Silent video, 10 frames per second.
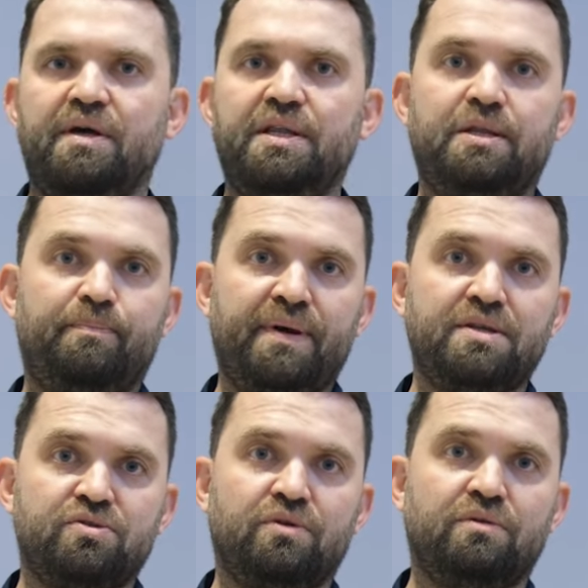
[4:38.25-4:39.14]
It
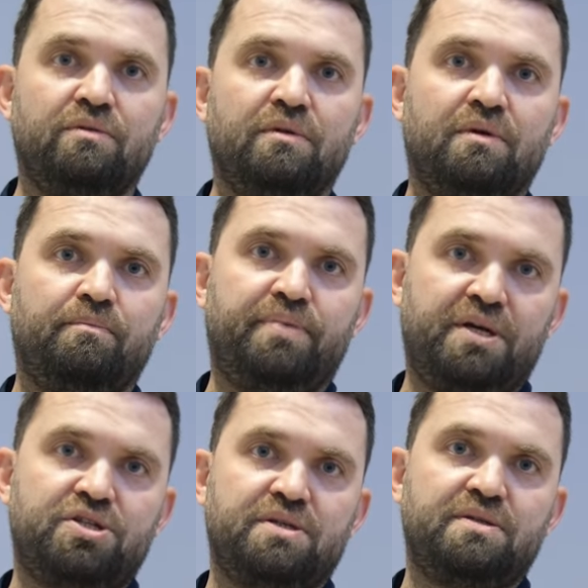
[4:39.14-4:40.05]
depends on
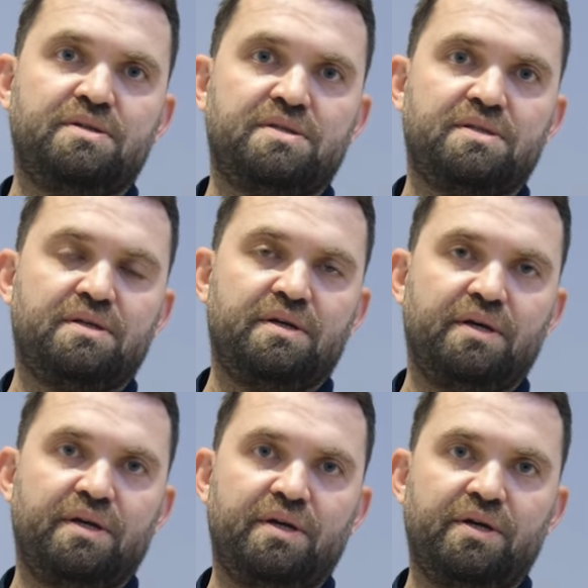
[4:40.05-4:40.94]
patient's
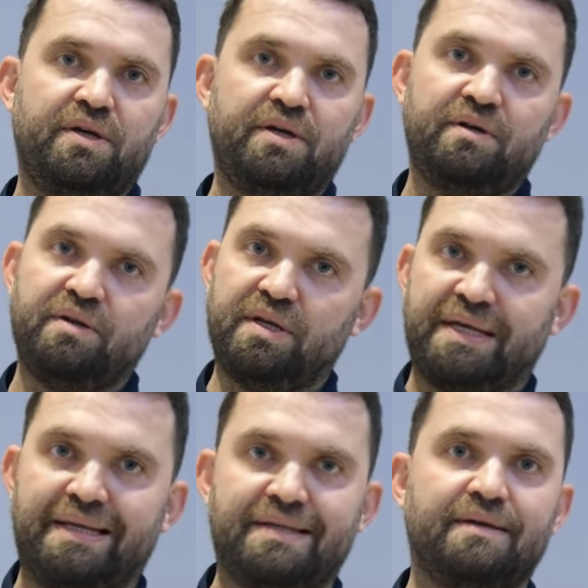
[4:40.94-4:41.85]

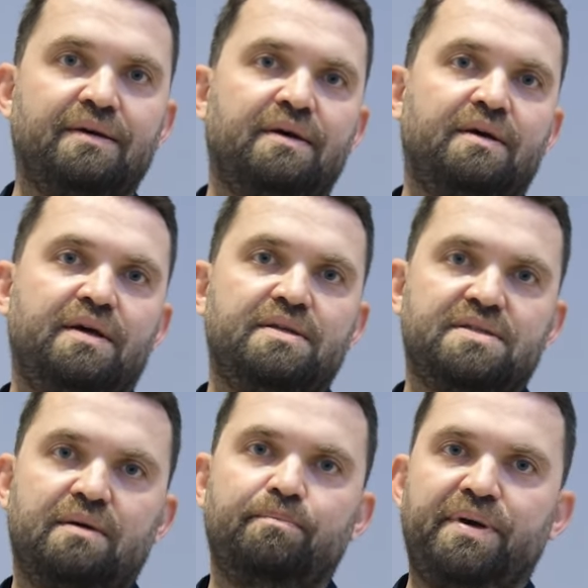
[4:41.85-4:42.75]
need. In
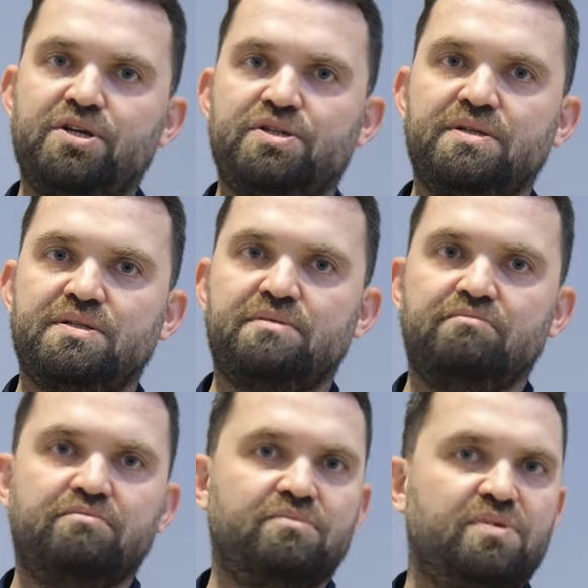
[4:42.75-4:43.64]
some
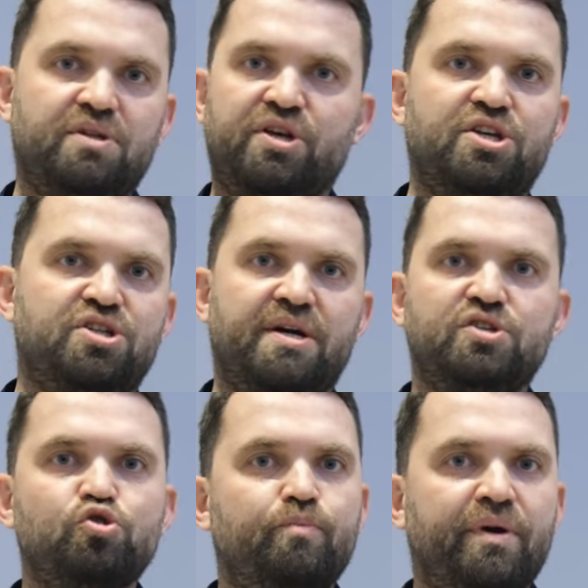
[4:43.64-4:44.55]
patients, DHI
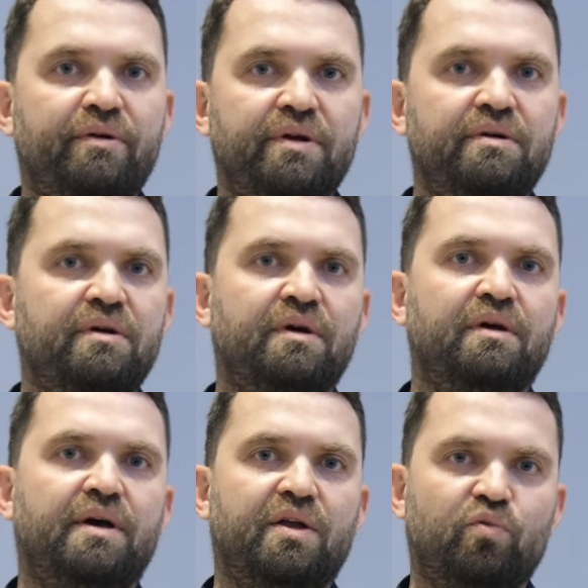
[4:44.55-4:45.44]
is superior
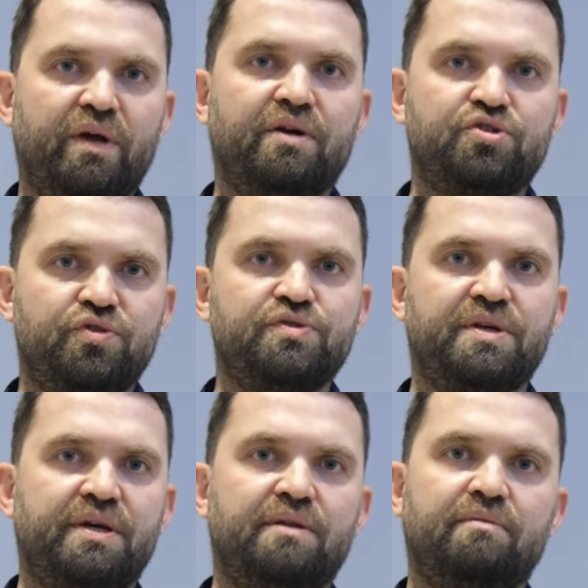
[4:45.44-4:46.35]
and we are
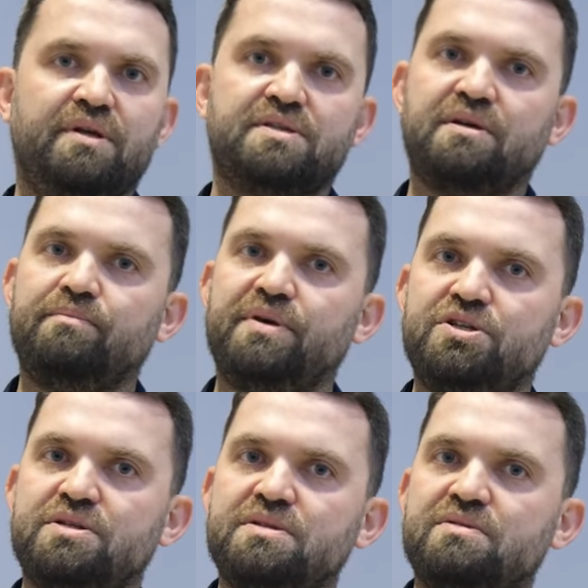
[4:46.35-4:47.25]
choosing it. In some
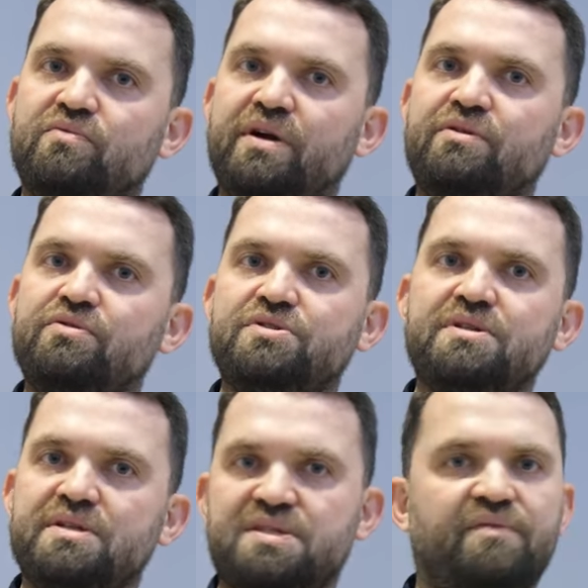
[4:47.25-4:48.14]
patients, we are
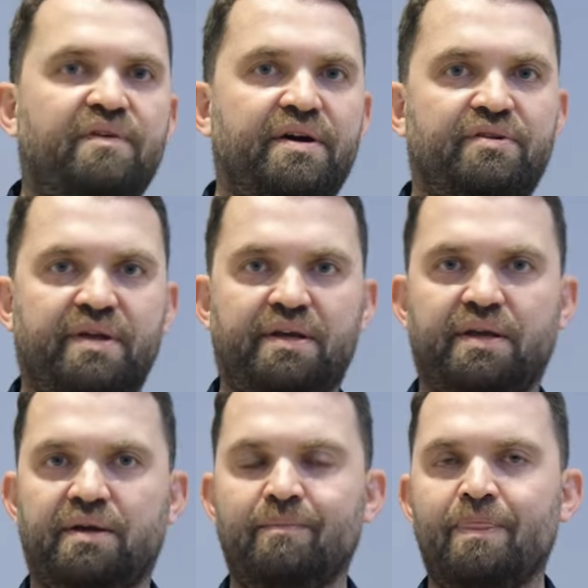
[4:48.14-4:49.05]
using the sapphire
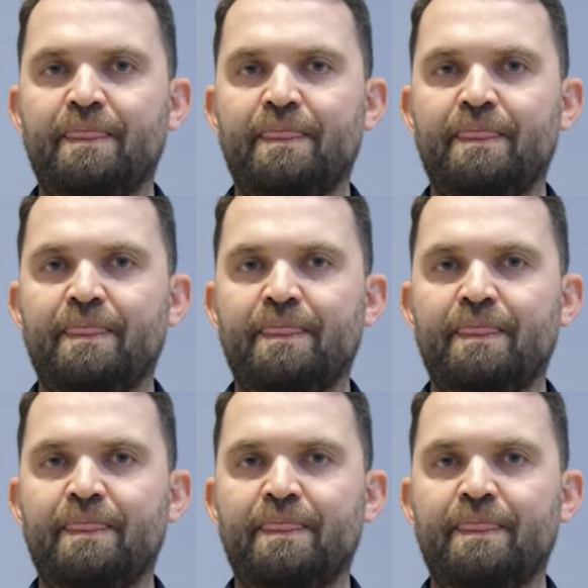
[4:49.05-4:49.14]
technique.